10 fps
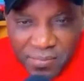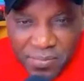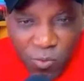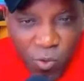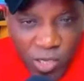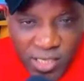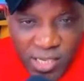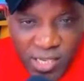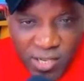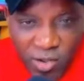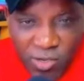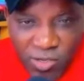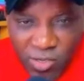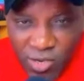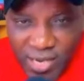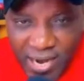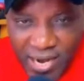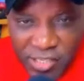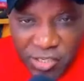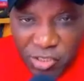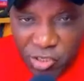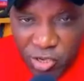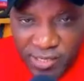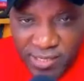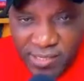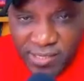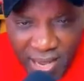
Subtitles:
be watching your direction choice,